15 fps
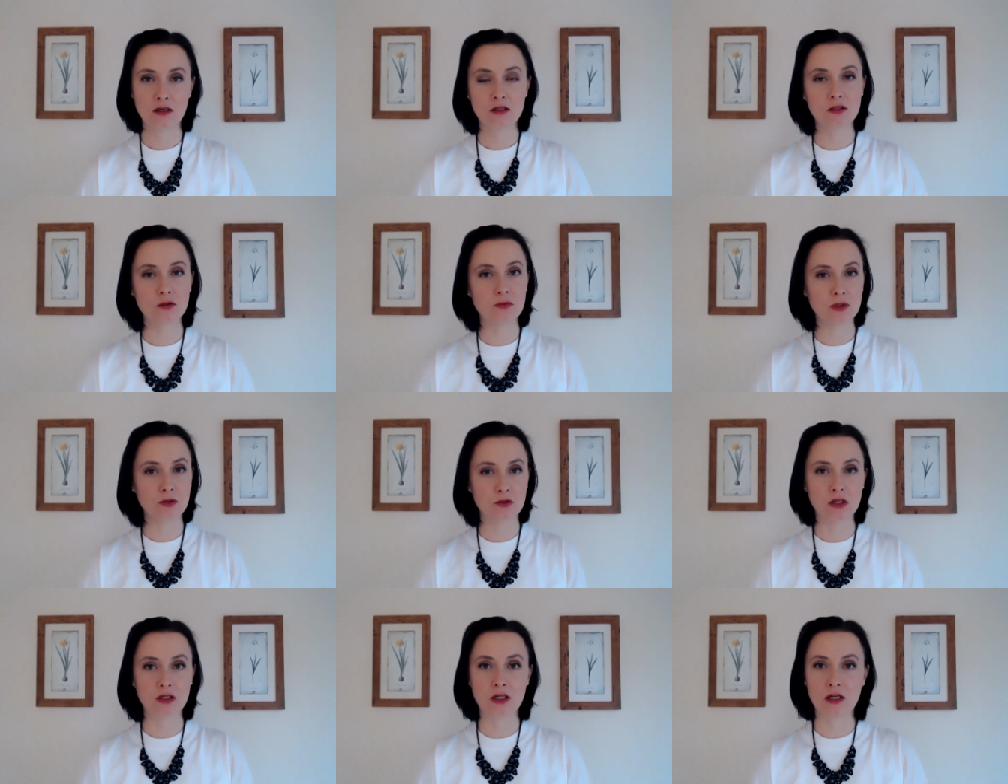The
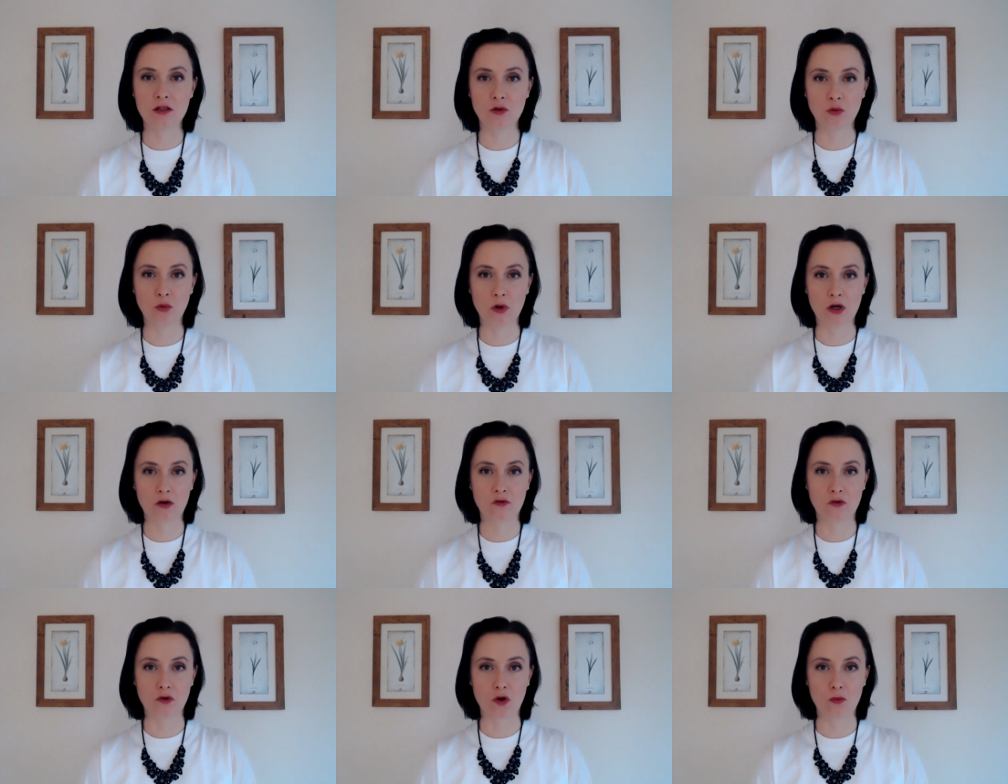building that you
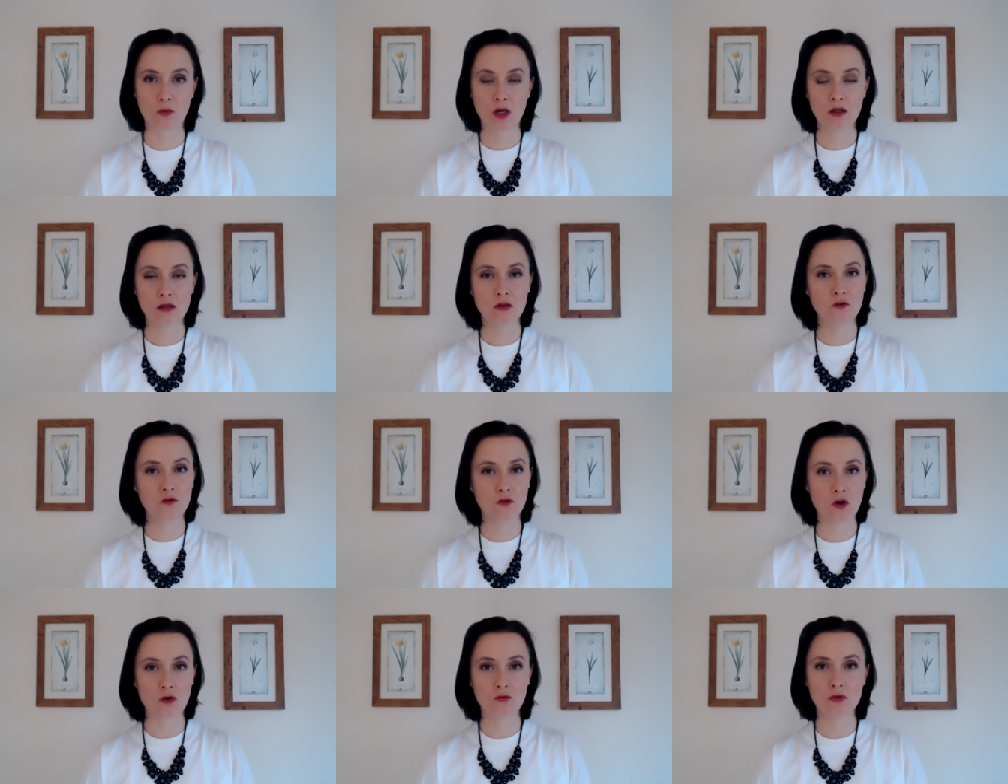work from, the
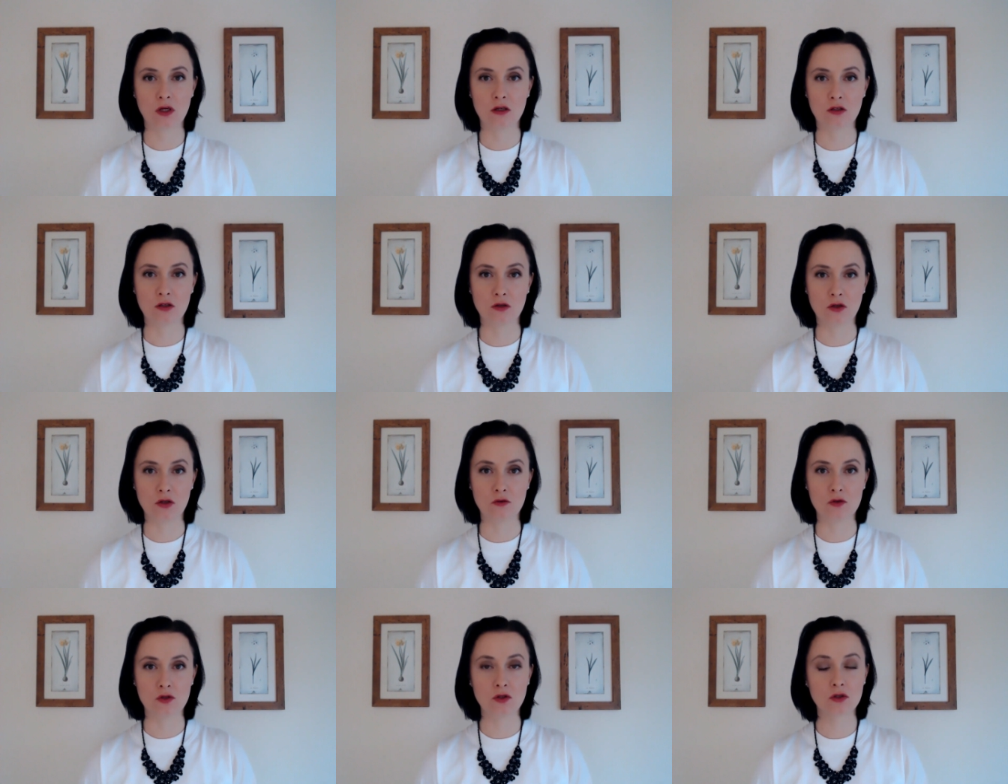phone that you
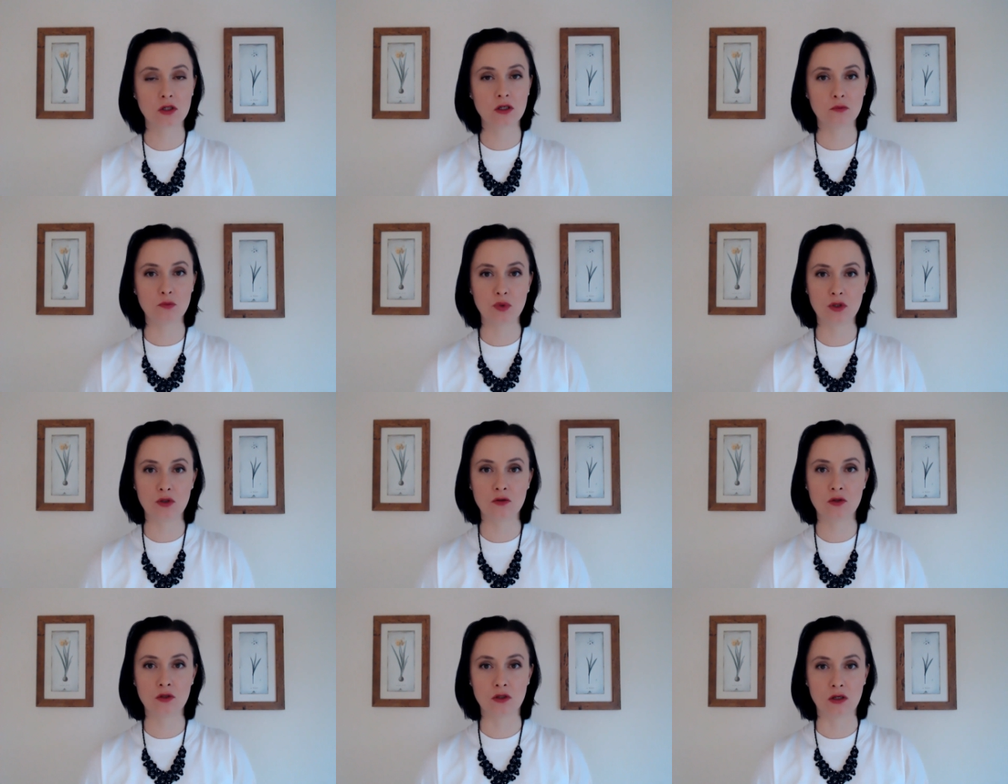use, your
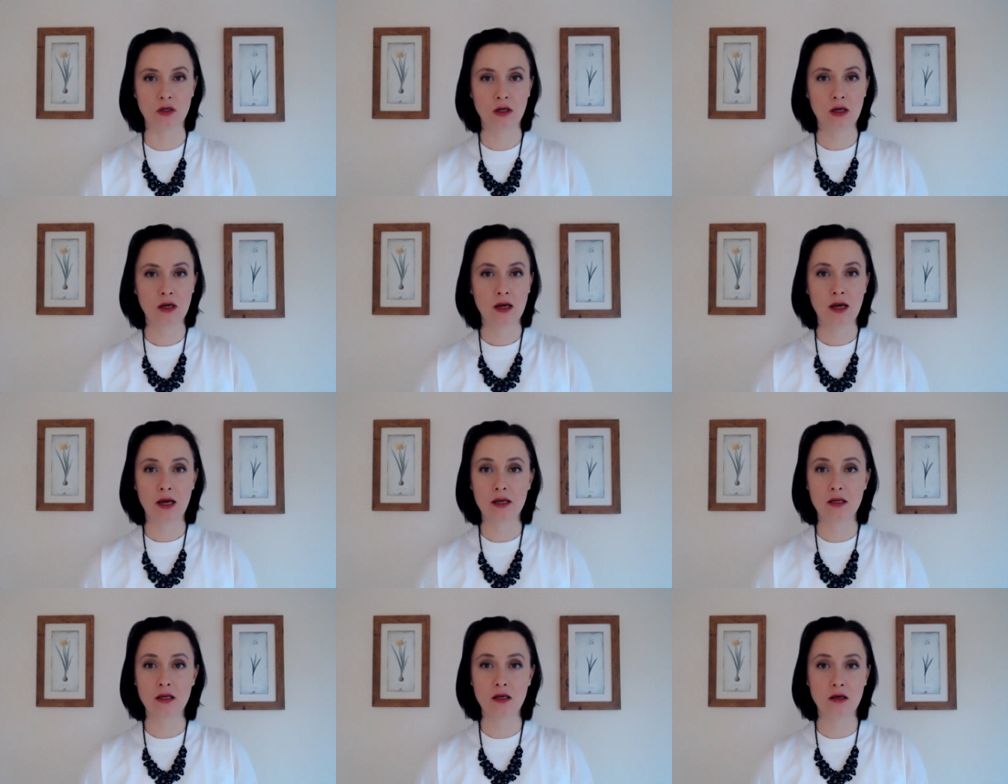computer,
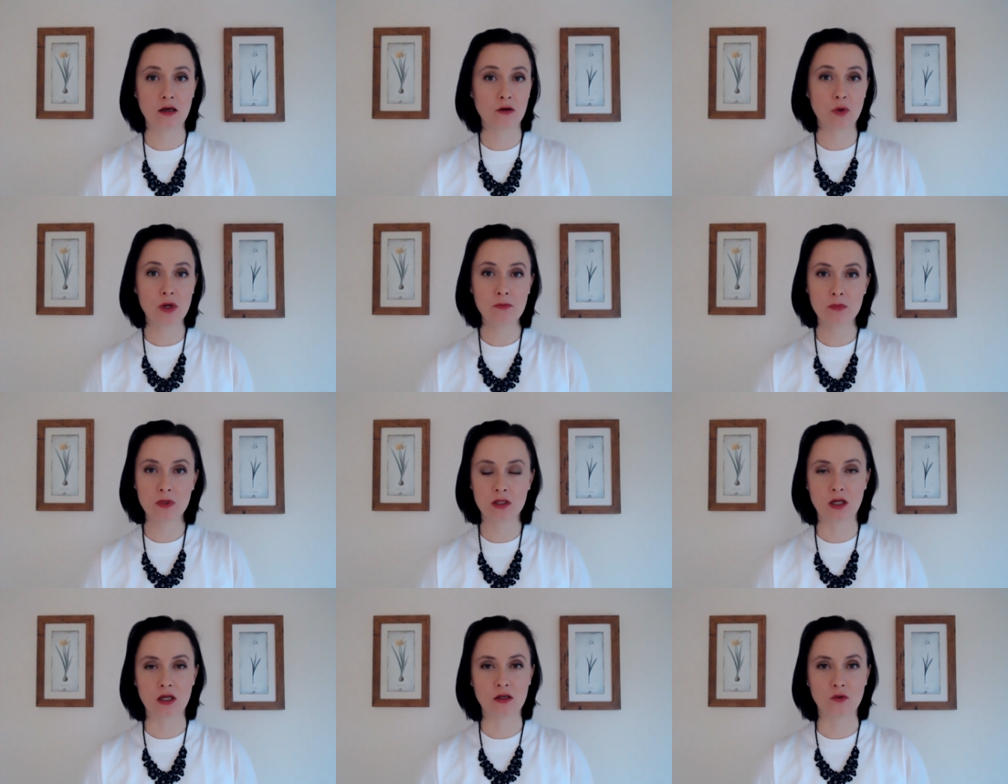any
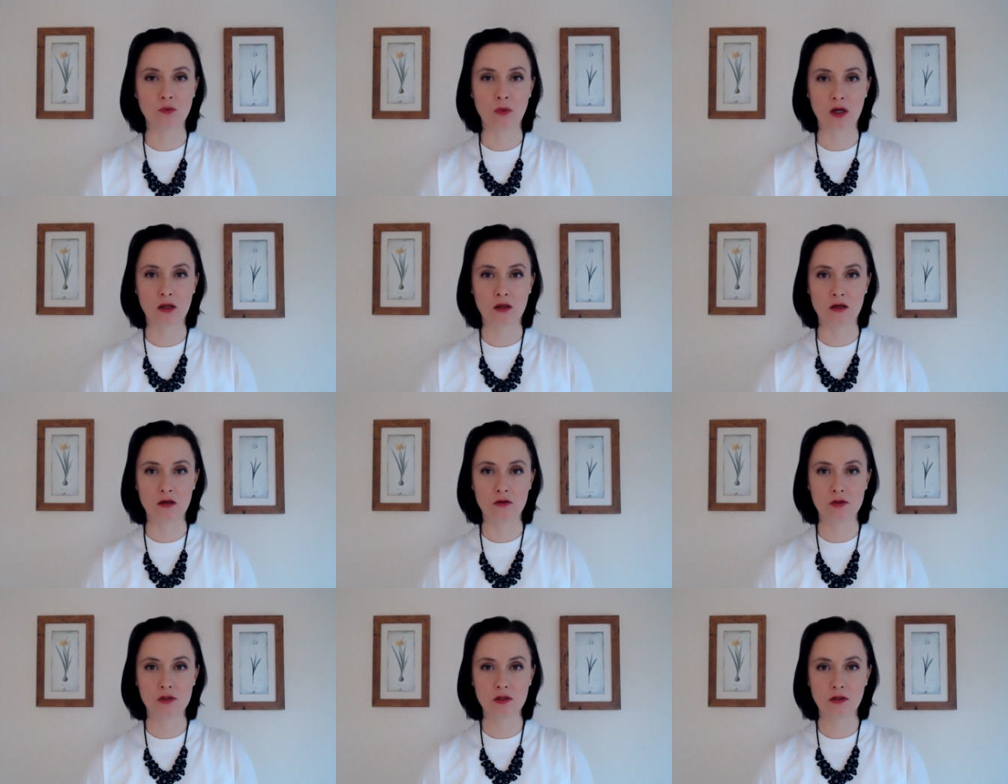equipment that you might
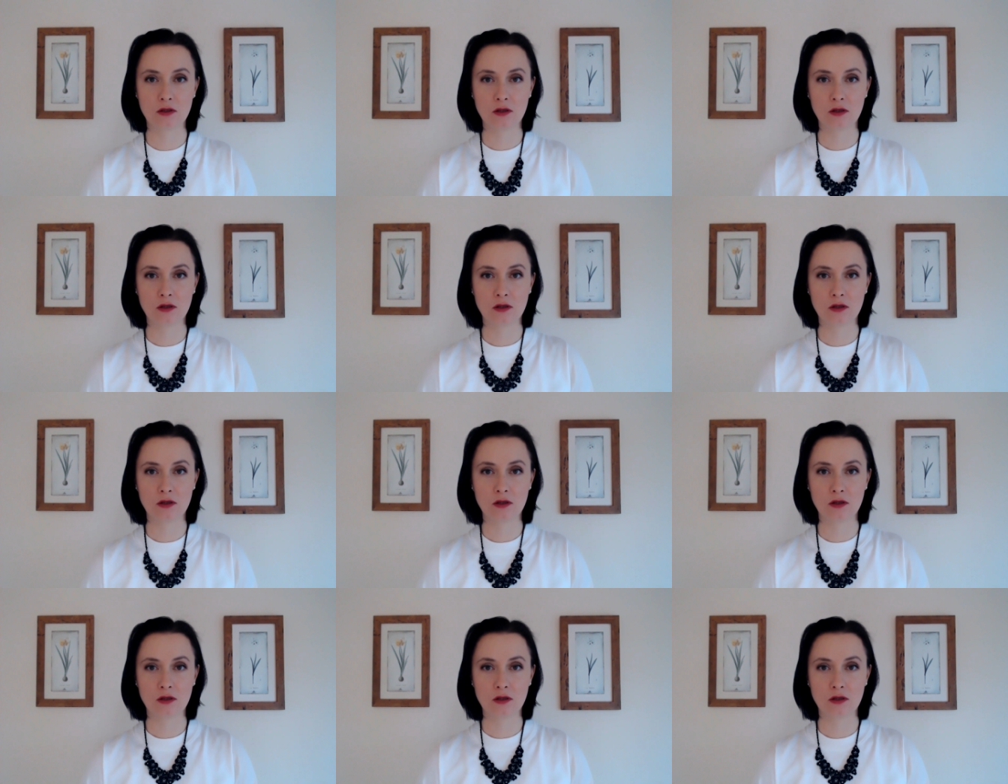use.